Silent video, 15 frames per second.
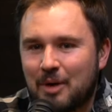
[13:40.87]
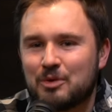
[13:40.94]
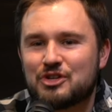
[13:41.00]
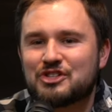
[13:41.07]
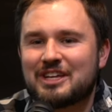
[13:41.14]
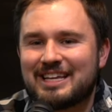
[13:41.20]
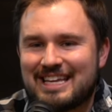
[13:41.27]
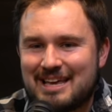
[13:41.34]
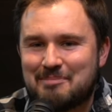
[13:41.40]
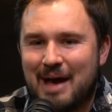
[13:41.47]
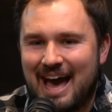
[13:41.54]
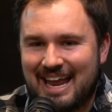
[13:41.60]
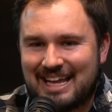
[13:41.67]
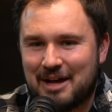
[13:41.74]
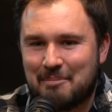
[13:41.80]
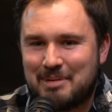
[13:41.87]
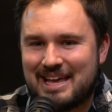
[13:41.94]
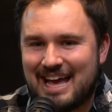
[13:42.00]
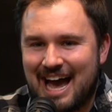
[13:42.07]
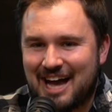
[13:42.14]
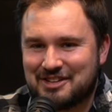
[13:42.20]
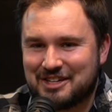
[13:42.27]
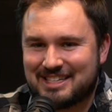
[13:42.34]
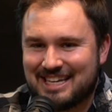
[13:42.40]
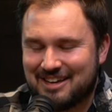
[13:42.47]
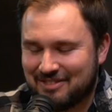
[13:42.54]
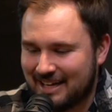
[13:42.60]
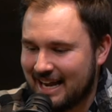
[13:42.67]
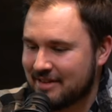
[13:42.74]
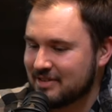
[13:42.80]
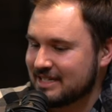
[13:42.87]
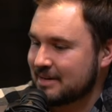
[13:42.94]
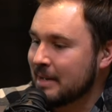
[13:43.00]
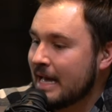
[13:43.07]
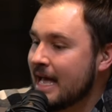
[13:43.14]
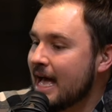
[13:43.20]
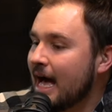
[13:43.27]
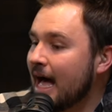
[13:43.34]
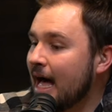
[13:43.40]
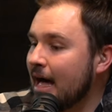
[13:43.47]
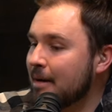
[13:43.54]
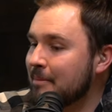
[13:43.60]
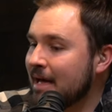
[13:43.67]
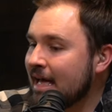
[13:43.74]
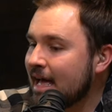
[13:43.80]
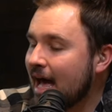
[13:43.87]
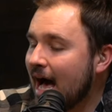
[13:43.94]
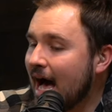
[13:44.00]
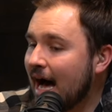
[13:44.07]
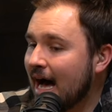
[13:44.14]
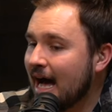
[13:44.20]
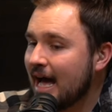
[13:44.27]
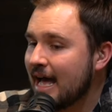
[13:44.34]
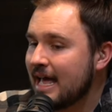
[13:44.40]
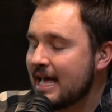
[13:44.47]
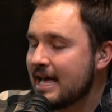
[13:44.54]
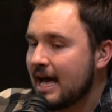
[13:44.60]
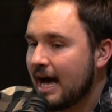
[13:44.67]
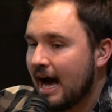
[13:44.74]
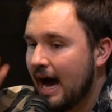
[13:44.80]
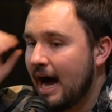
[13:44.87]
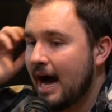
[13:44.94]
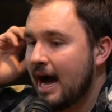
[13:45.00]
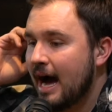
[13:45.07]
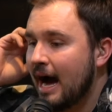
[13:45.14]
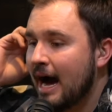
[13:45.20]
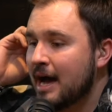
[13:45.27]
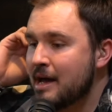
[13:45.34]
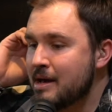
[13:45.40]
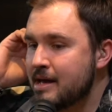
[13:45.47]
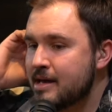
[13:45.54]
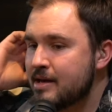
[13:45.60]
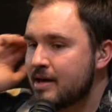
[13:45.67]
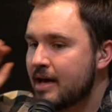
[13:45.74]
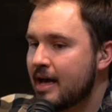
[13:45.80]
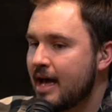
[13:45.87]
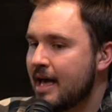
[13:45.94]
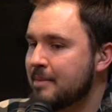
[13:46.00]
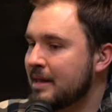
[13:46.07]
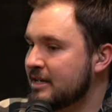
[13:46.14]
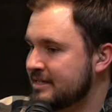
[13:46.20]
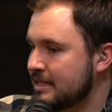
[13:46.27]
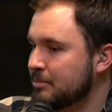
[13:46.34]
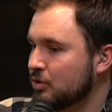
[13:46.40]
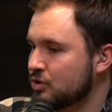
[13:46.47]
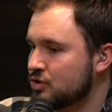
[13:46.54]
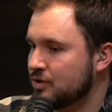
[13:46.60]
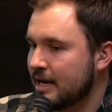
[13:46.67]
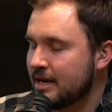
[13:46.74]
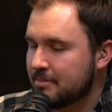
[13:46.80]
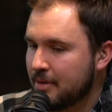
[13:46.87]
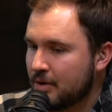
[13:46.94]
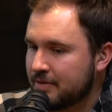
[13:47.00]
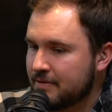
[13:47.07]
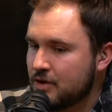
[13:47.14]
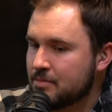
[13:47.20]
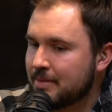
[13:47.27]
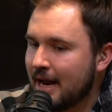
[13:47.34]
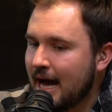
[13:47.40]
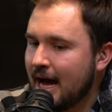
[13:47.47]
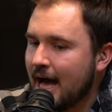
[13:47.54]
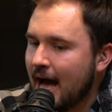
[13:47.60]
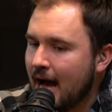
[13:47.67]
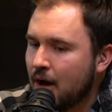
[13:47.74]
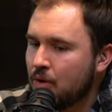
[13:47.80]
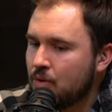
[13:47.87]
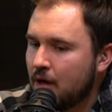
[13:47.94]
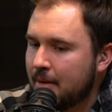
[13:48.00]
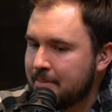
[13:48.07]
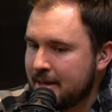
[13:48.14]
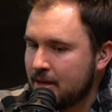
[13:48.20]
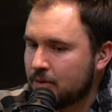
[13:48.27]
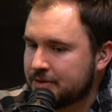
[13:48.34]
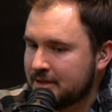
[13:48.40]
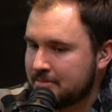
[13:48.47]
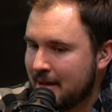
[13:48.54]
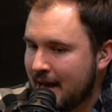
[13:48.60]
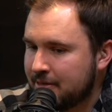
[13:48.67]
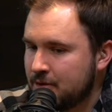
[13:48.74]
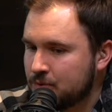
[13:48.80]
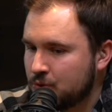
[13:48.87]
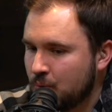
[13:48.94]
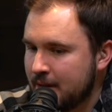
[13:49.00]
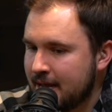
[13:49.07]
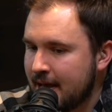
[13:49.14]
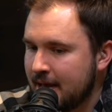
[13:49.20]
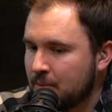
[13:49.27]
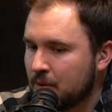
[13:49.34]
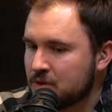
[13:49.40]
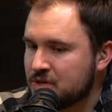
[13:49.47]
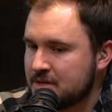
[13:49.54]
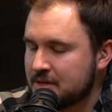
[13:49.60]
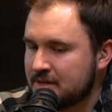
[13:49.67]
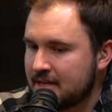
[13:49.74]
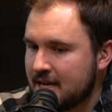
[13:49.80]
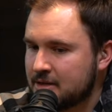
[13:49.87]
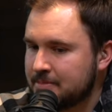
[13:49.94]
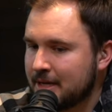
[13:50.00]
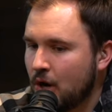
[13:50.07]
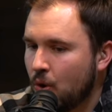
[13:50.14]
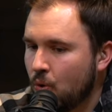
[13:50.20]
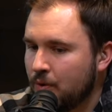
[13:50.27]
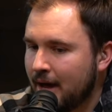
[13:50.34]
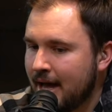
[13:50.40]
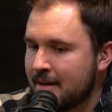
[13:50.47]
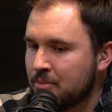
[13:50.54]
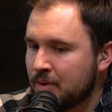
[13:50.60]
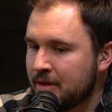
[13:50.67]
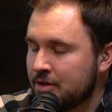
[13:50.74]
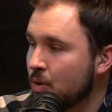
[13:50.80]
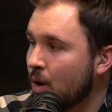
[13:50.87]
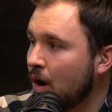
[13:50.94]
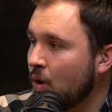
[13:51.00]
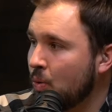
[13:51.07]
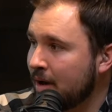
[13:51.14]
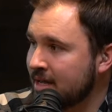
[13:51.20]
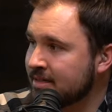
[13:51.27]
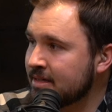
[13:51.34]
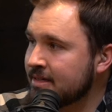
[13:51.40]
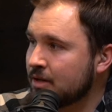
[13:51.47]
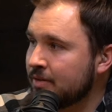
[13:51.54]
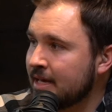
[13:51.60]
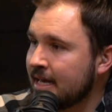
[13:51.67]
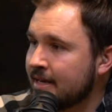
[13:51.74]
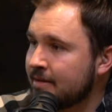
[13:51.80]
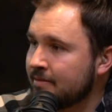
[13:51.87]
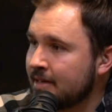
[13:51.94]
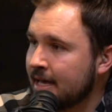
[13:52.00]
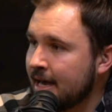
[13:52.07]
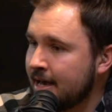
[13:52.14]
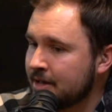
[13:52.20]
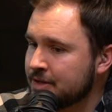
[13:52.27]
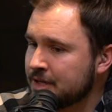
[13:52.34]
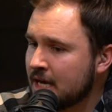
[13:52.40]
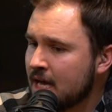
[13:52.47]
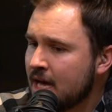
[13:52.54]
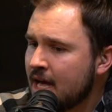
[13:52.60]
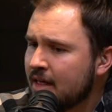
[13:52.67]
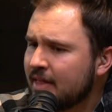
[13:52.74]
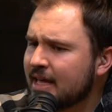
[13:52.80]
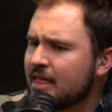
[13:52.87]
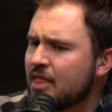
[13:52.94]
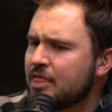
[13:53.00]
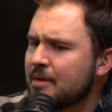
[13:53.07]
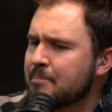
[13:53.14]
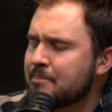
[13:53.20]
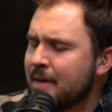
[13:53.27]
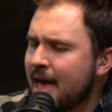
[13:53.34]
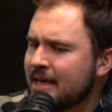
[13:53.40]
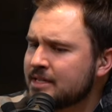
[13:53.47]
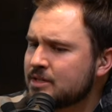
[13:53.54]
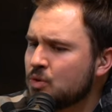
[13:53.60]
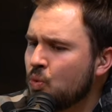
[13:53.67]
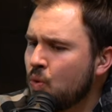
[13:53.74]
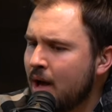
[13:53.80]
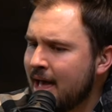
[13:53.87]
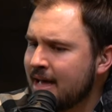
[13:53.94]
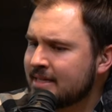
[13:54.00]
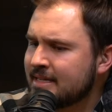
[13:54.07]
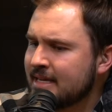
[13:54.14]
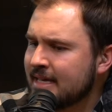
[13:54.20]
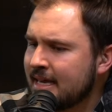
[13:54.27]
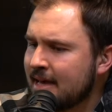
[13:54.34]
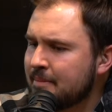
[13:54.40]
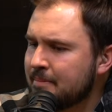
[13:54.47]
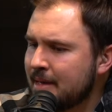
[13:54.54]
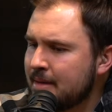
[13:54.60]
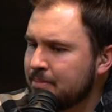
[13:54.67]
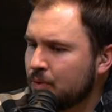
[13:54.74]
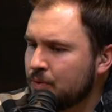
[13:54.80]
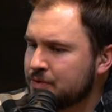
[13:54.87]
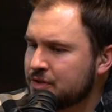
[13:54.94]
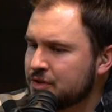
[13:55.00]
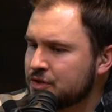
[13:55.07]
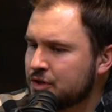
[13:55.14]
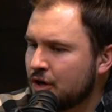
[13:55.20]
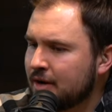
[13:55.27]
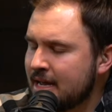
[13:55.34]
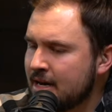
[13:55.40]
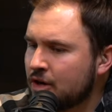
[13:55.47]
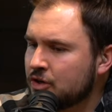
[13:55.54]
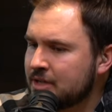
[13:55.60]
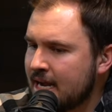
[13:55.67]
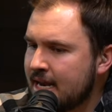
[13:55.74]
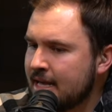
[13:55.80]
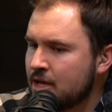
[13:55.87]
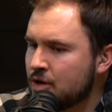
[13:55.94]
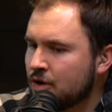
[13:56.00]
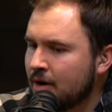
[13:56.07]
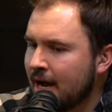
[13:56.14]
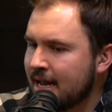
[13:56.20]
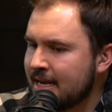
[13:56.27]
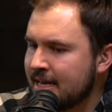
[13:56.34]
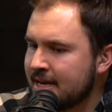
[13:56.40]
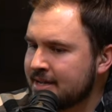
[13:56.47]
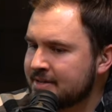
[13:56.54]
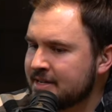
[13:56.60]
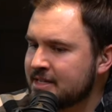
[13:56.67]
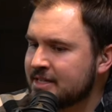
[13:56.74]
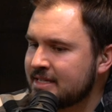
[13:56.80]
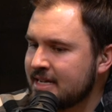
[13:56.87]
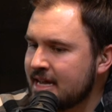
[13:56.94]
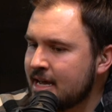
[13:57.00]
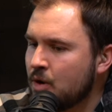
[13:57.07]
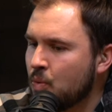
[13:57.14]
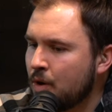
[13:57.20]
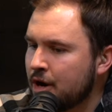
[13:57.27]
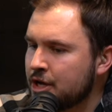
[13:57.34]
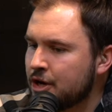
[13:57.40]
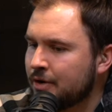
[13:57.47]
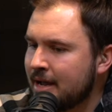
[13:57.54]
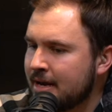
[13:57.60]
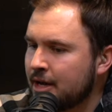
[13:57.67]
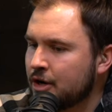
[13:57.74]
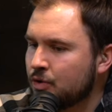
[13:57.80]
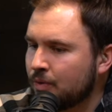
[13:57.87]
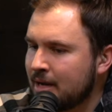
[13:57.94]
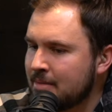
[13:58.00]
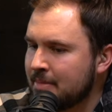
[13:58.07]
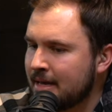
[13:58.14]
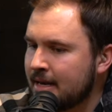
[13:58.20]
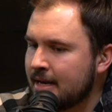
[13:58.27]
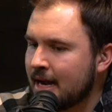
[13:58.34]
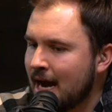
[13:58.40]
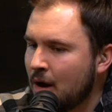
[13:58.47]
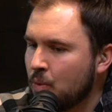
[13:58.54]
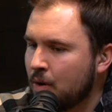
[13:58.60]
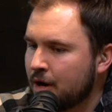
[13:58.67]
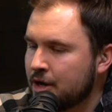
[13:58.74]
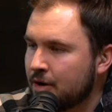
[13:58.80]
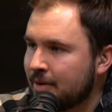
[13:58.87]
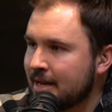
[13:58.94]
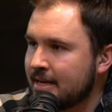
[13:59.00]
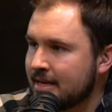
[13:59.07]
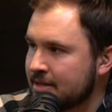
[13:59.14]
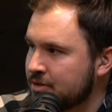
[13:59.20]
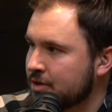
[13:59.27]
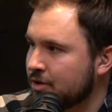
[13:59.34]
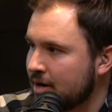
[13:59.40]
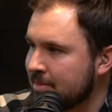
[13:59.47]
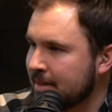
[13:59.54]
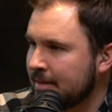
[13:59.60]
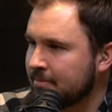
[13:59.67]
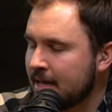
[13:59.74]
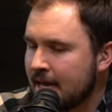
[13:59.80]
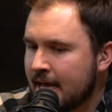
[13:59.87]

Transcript: We're just gonna keep adding a B adjective like every time. Um, I I am in a similar strain to both of you, but I, will appeal to Matthew 28, where Jesus says, Behold, I am with you always until the end of the age. Like the best way to get people to start entertaining your ideas is seeing where you're in agreement, not where mm-hmm. you're in disagreement.